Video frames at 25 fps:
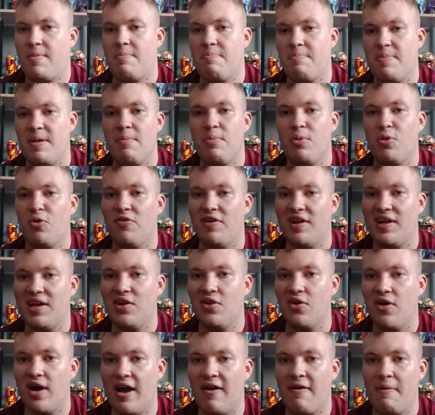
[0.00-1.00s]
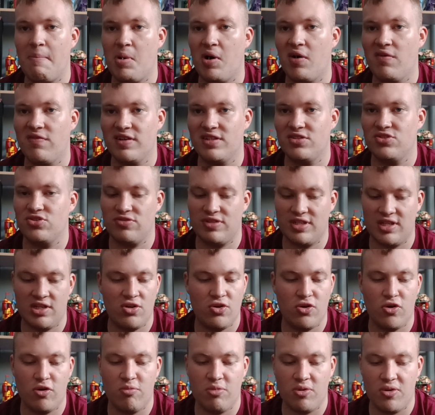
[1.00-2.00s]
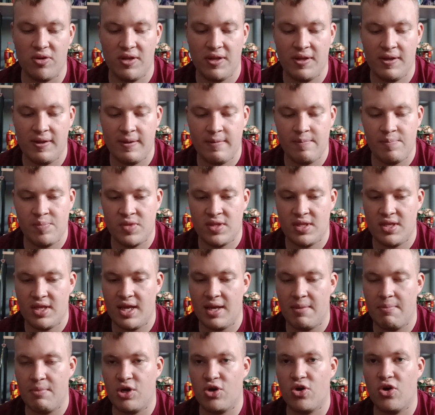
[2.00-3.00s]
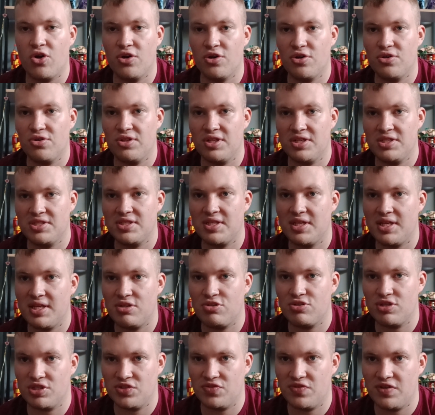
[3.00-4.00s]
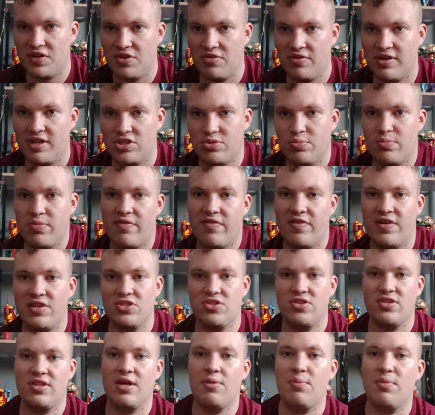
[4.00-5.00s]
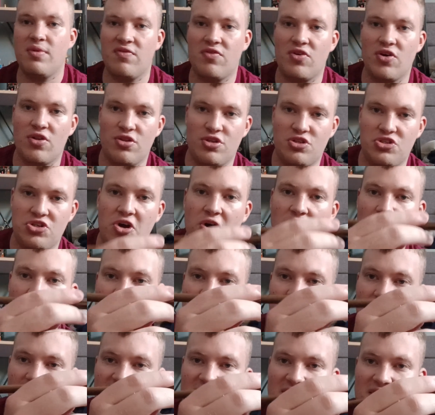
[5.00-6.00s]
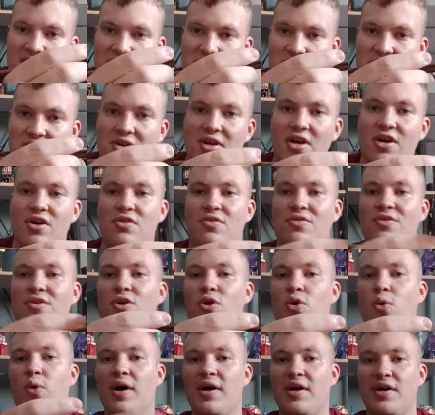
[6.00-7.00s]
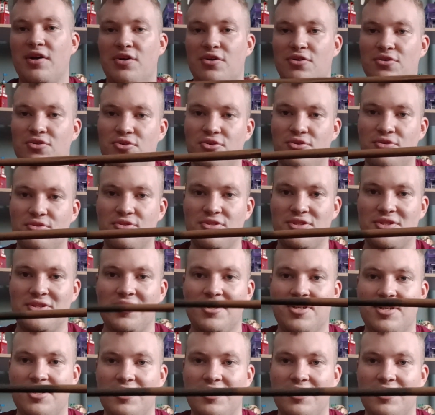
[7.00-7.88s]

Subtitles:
people already know, Harry Potter fans already know, but yeah, McGonagall is the Transfiguration professor. Then we've got the Charmed professor and choir conductor,